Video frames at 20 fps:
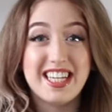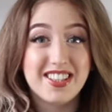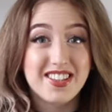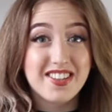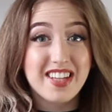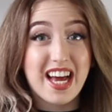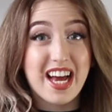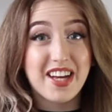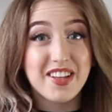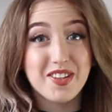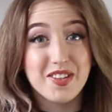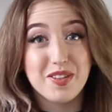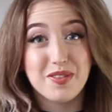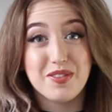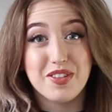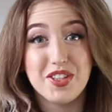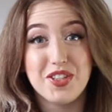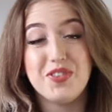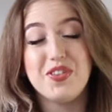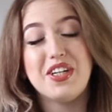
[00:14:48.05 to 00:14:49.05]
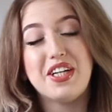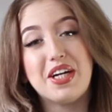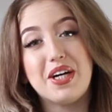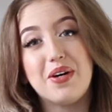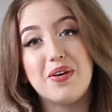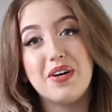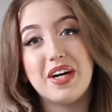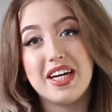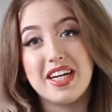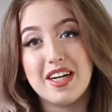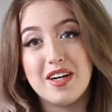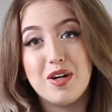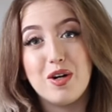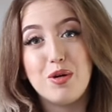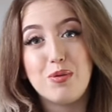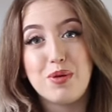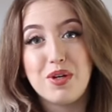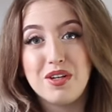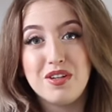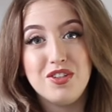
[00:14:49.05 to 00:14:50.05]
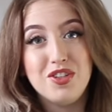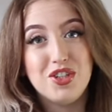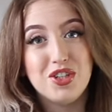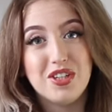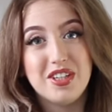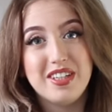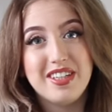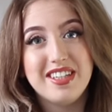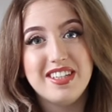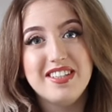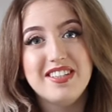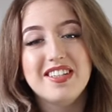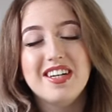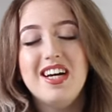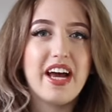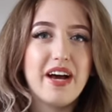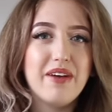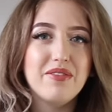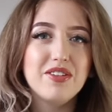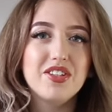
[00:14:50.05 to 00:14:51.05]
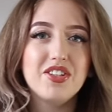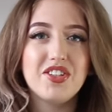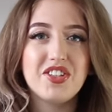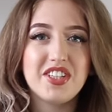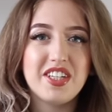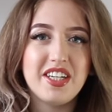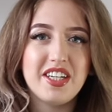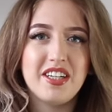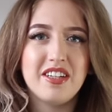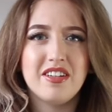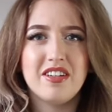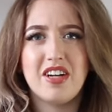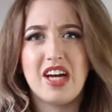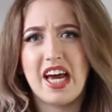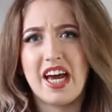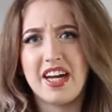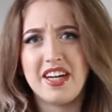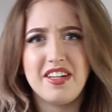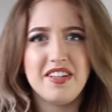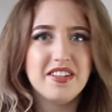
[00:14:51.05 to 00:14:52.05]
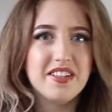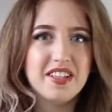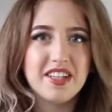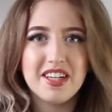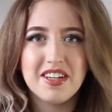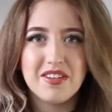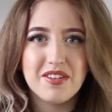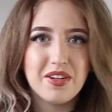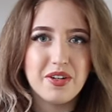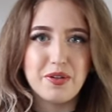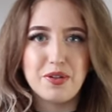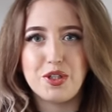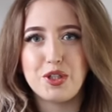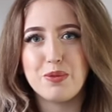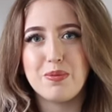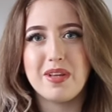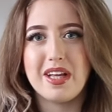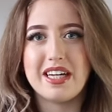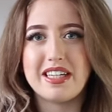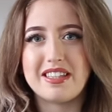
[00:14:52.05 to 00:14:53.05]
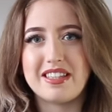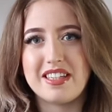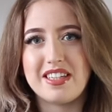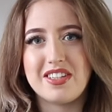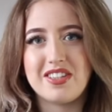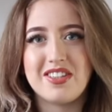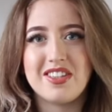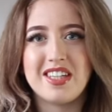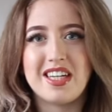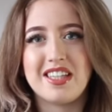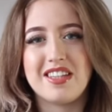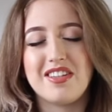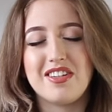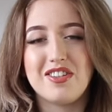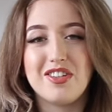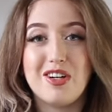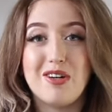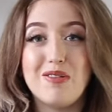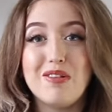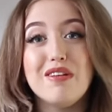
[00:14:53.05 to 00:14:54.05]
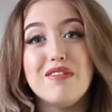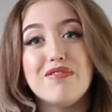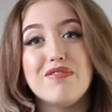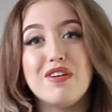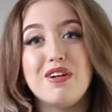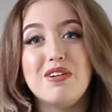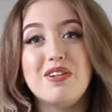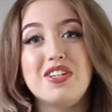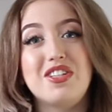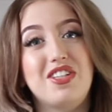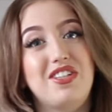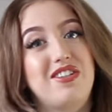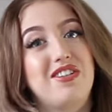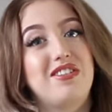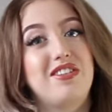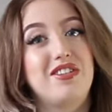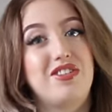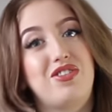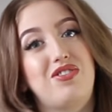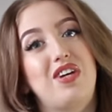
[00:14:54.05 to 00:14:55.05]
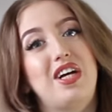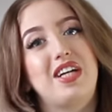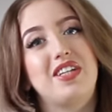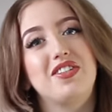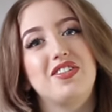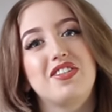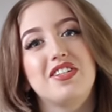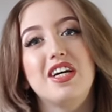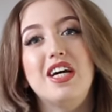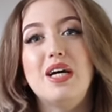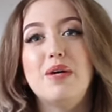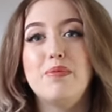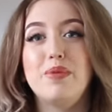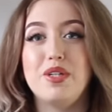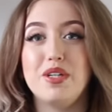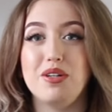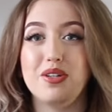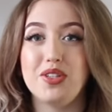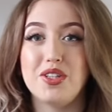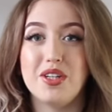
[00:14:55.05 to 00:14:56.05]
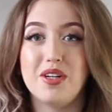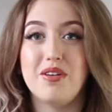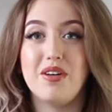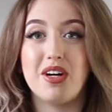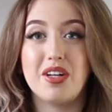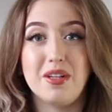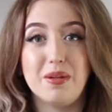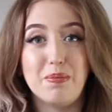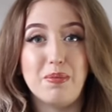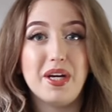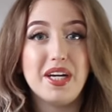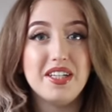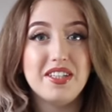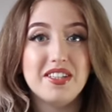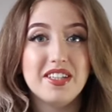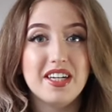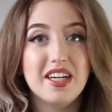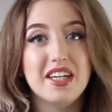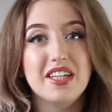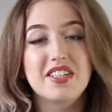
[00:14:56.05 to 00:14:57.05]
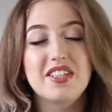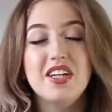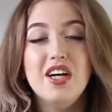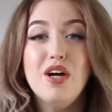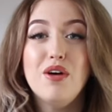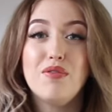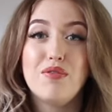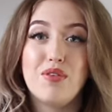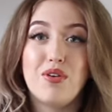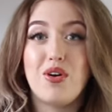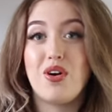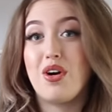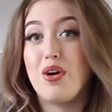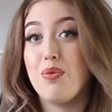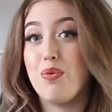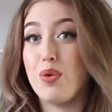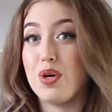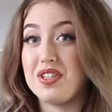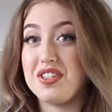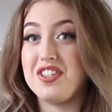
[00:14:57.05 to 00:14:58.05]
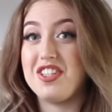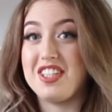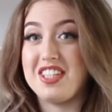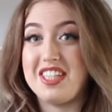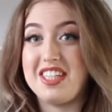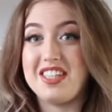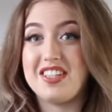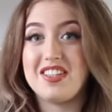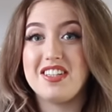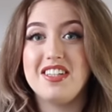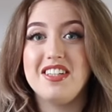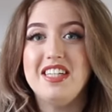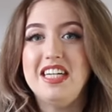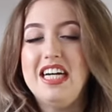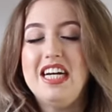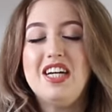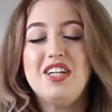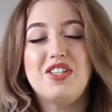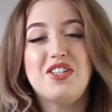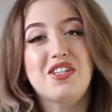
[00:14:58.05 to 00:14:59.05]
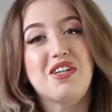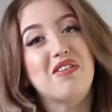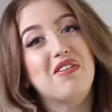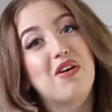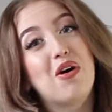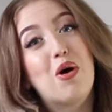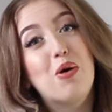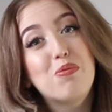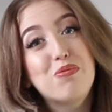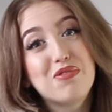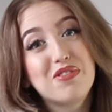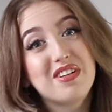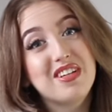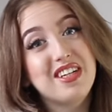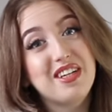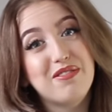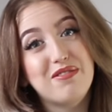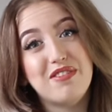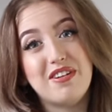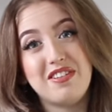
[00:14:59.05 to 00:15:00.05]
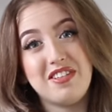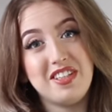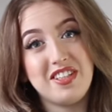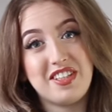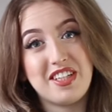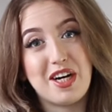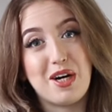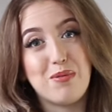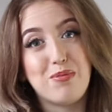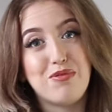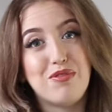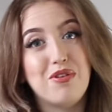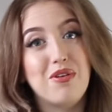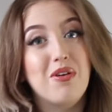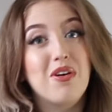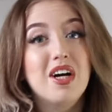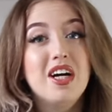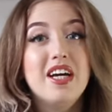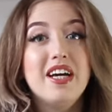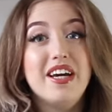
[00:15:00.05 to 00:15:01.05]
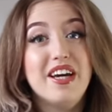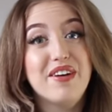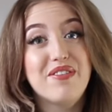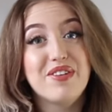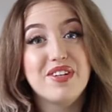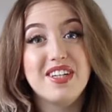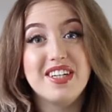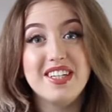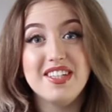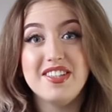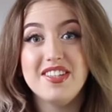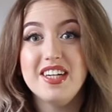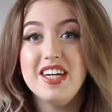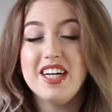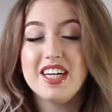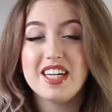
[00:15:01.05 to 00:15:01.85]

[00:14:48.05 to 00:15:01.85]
that's the end of this video and I hope you enjoyed it. I haven't seen anything on YouTube like this that not only focuses on the trends but also on the basics for one season. So hopefully you found this helpful. If you did,